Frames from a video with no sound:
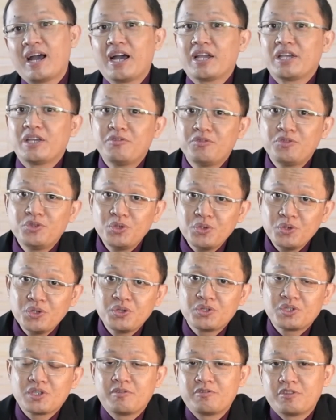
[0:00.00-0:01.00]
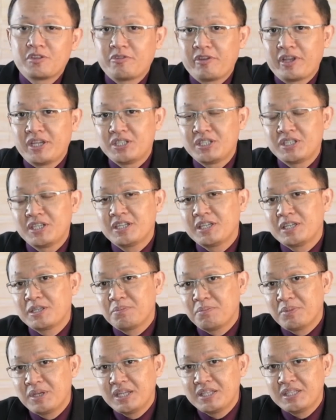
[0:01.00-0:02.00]
If you use observation,
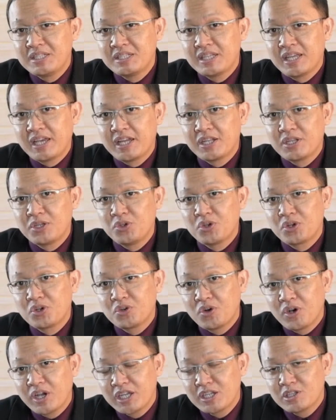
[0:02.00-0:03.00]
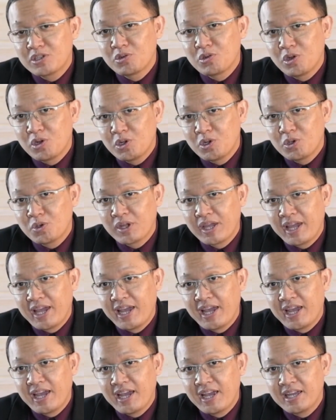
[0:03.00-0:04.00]
it means that you're going to look
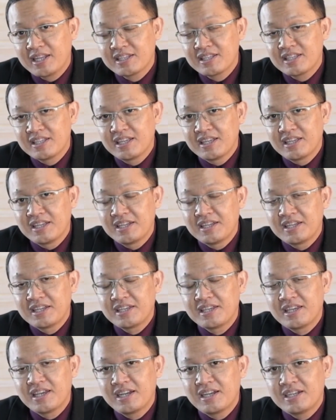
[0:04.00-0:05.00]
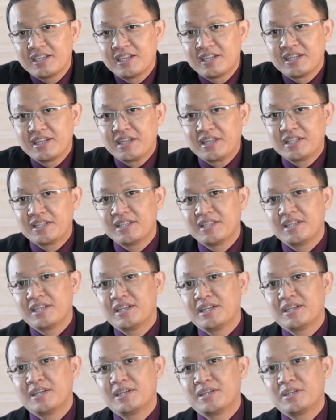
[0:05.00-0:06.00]
at, yeah,
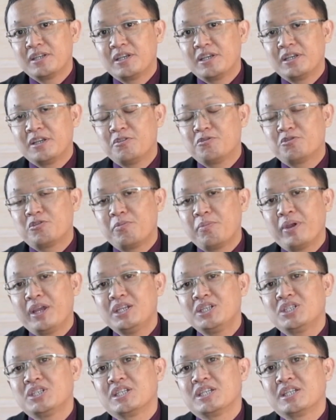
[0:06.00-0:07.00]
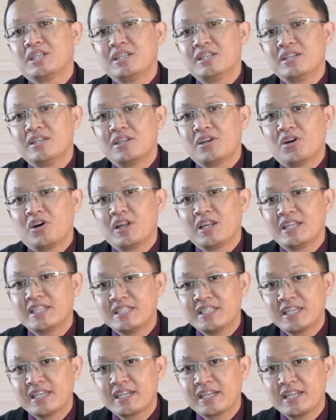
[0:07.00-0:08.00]
the information
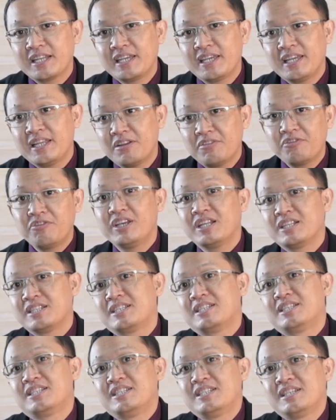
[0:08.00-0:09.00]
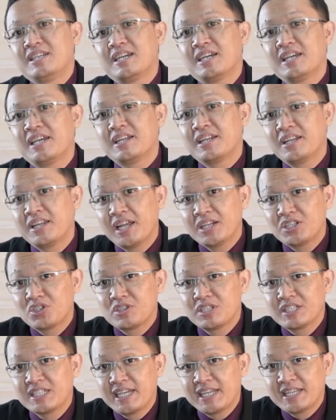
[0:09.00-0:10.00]
holistically in the fields, yeah, in a
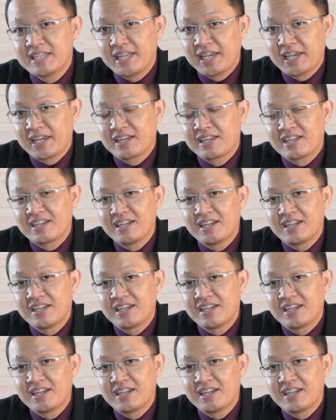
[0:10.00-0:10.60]
natural setting.